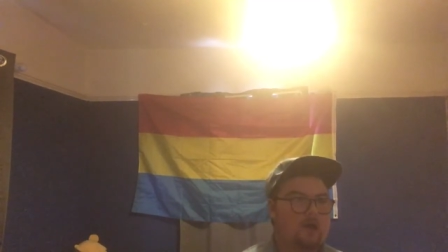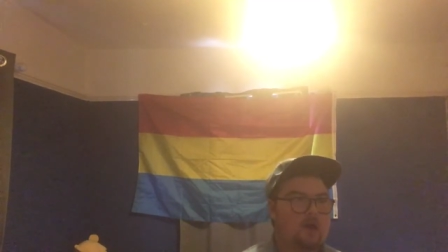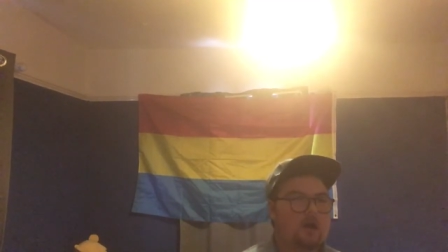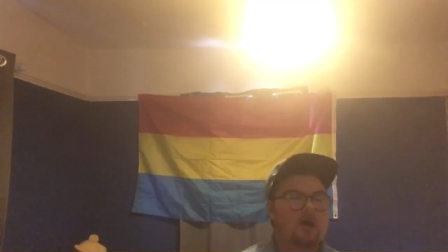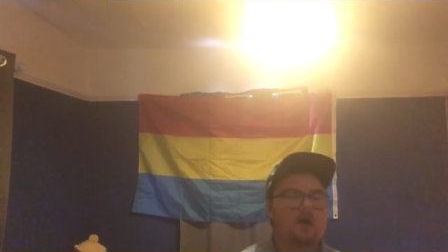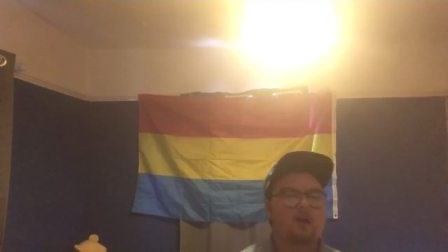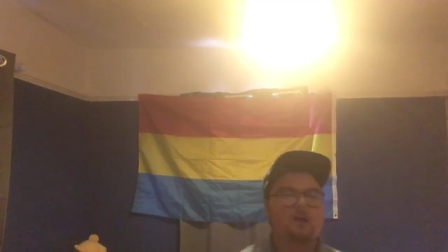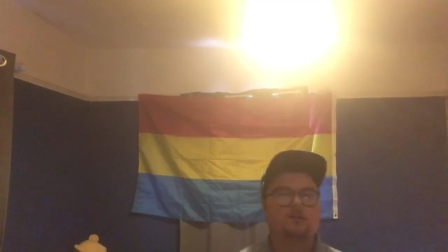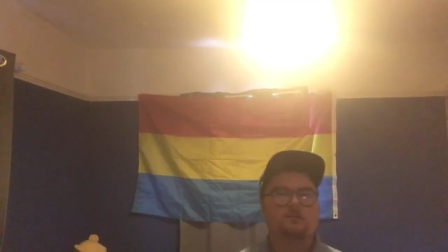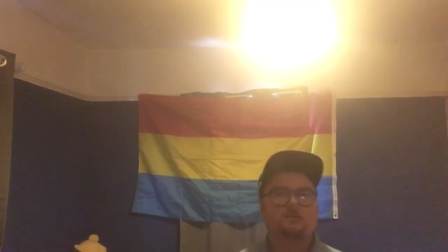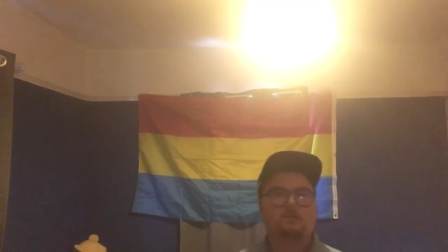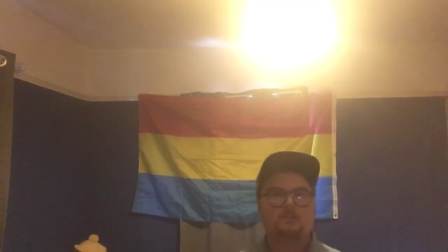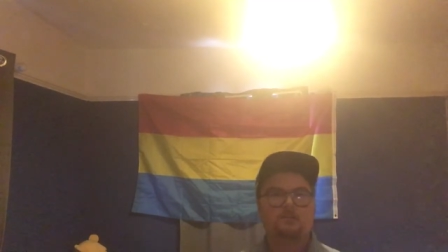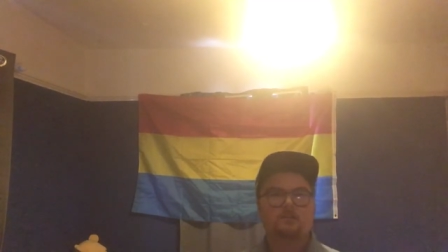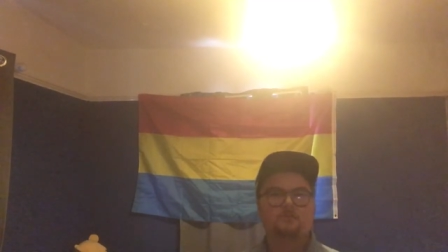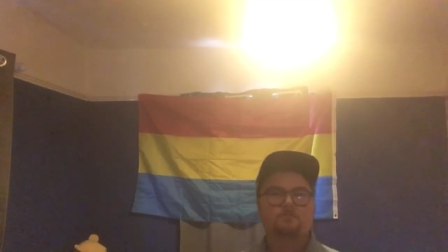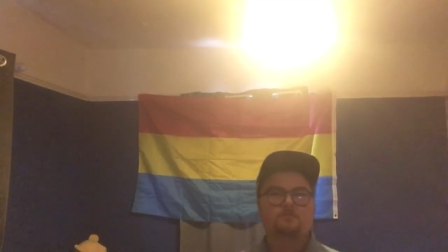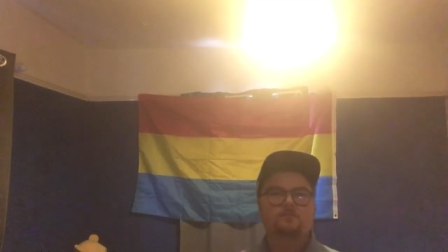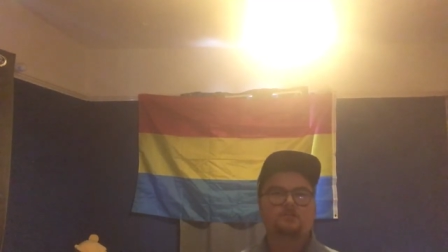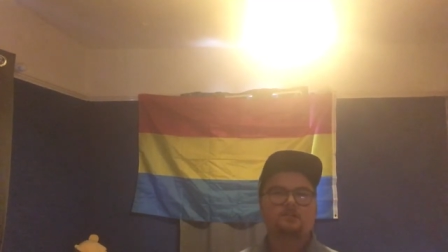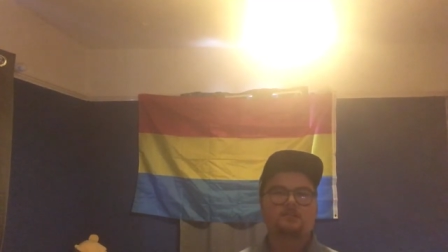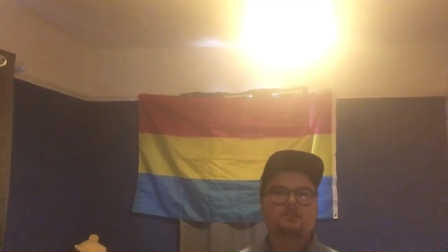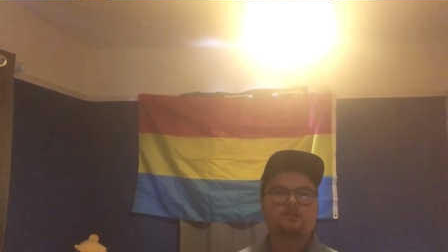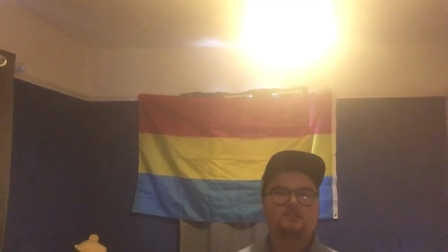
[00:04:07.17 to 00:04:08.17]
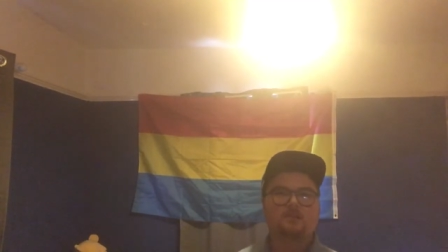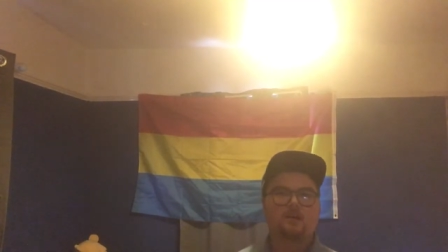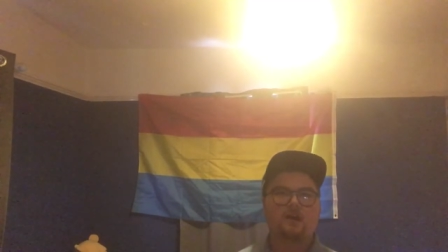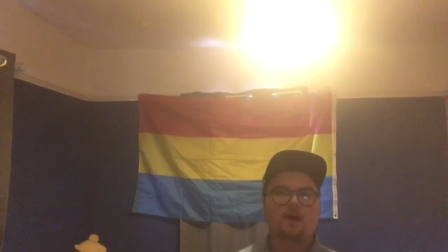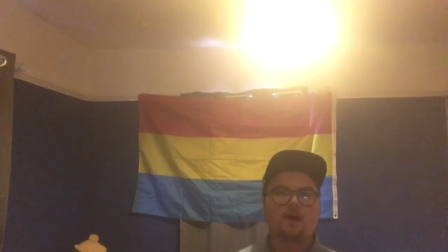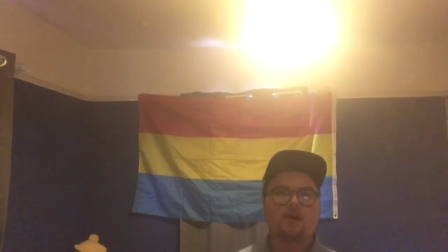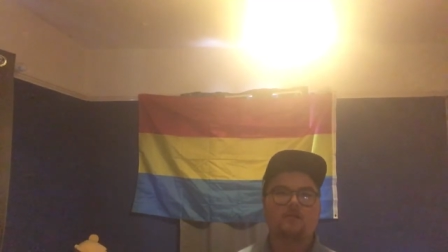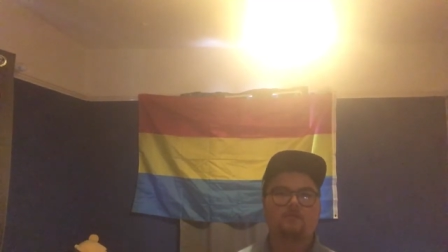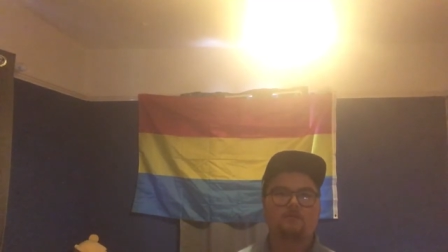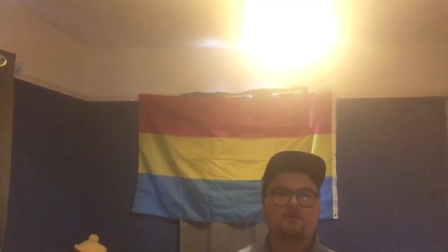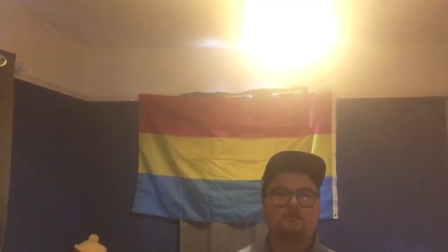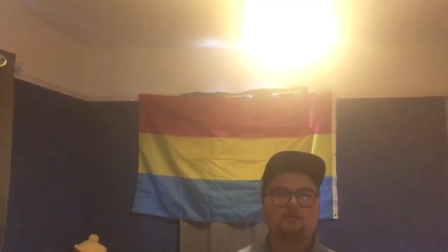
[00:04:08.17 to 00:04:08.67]
A deep sea
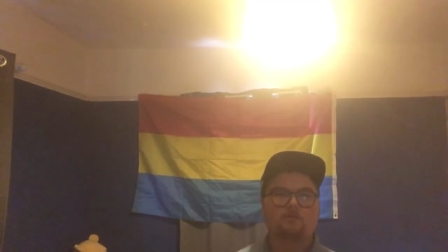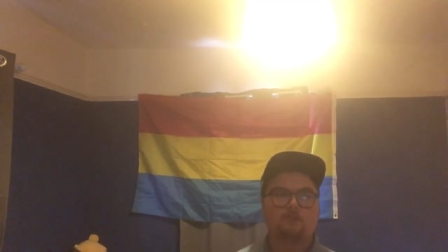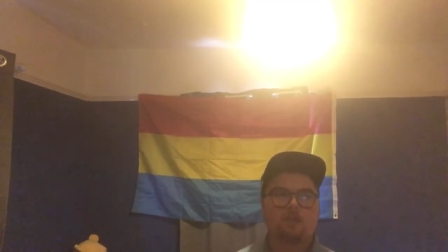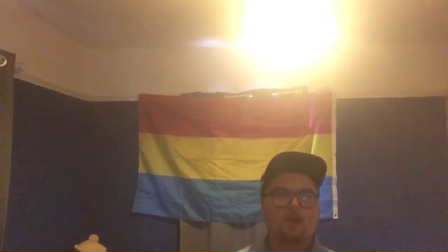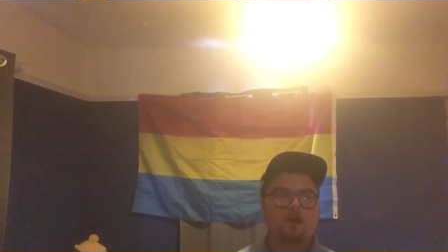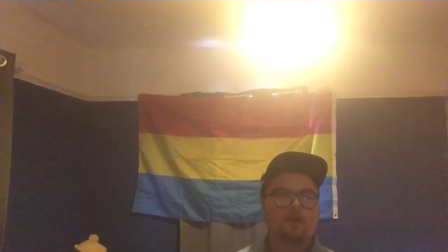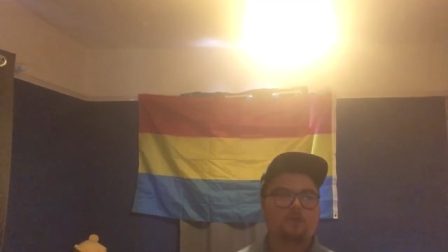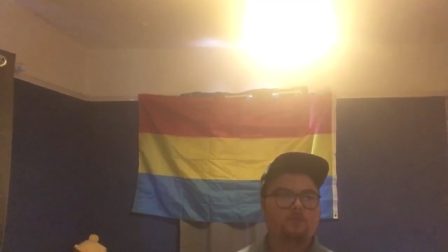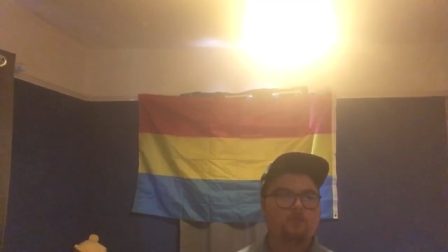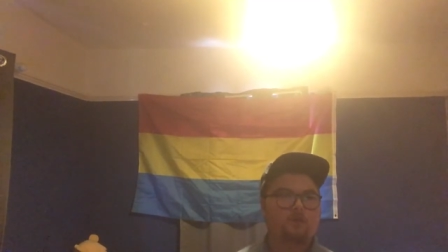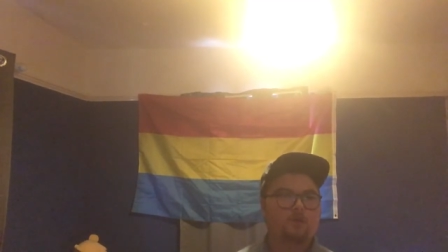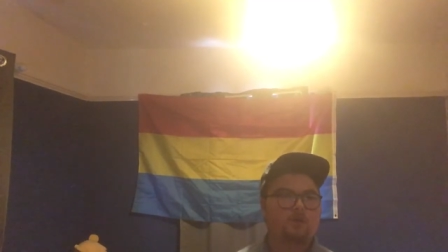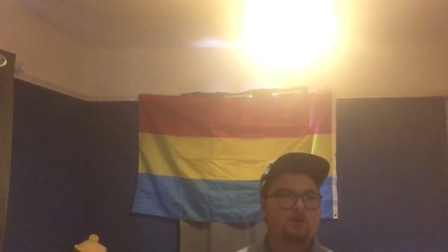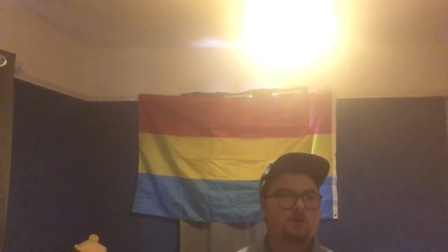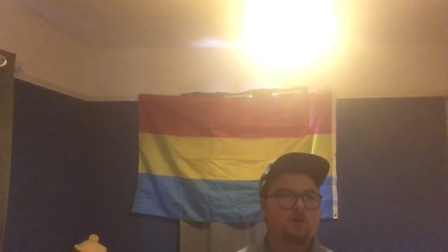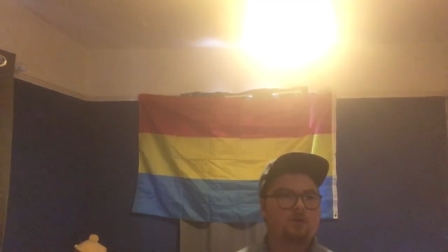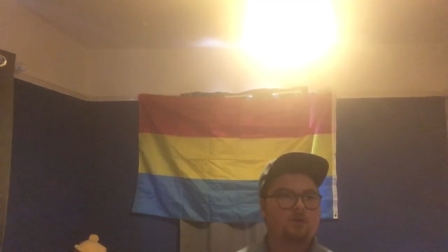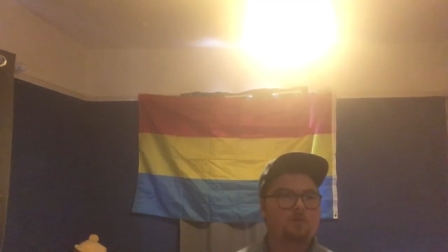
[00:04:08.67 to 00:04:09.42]
diving round the clock,